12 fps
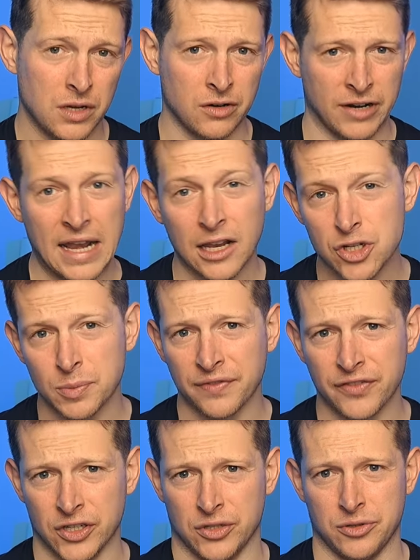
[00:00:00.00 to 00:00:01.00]
are eligible
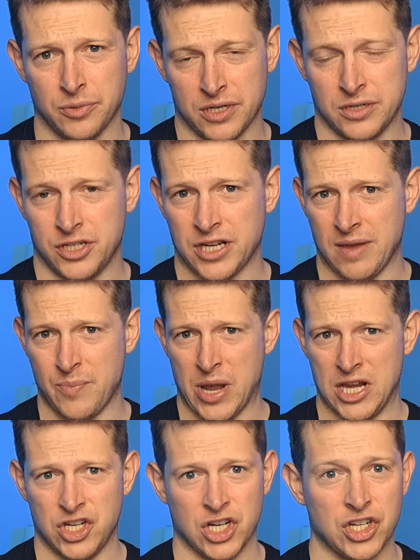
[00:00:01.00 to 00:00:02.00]
for your state
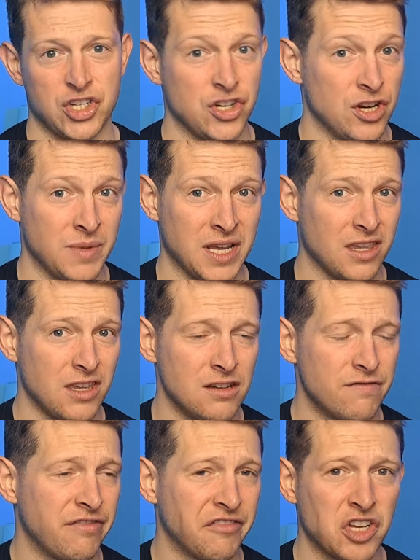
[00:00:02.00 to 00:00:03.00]
pension, assuming
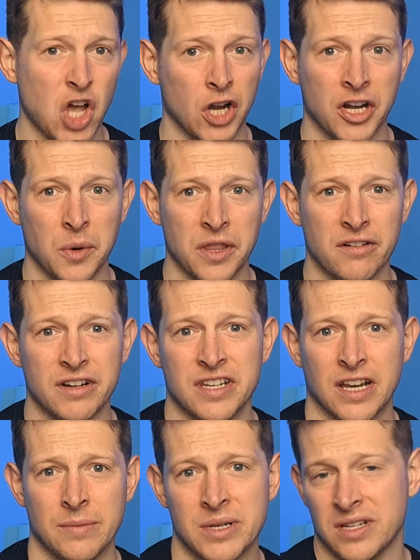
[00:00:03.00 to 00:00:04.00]
you've got no other
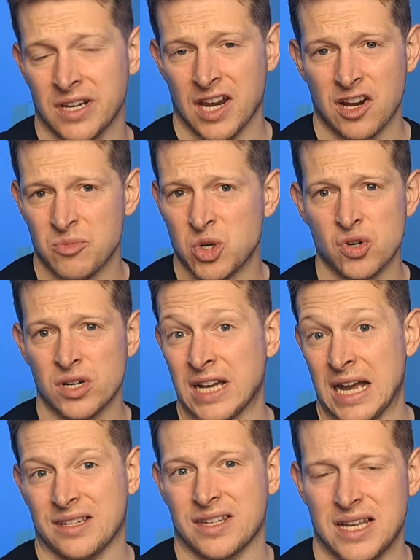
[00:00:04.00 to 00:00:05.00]
retirement income or
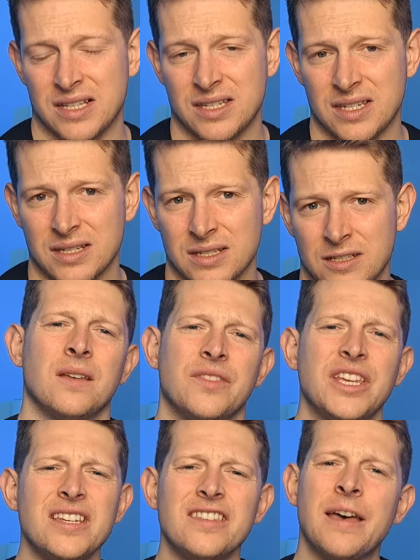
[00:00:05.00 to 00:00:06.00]
assets.
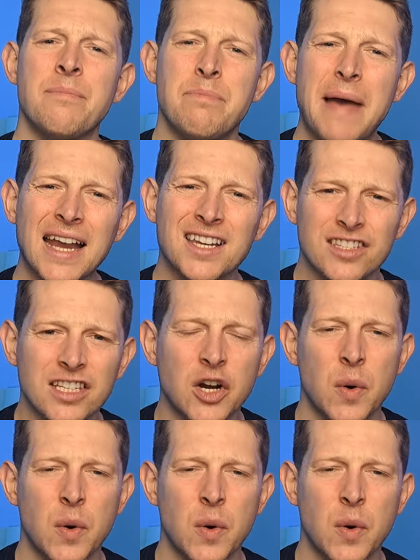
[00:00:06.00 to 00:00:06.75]
This then begs the